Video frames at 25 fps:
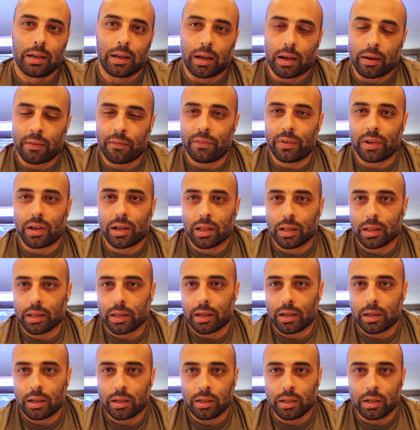
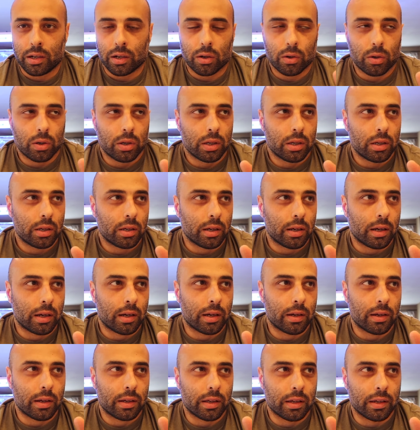
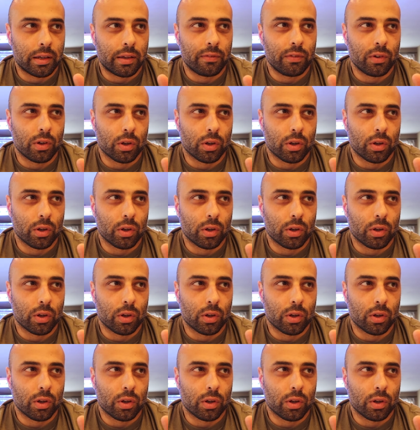give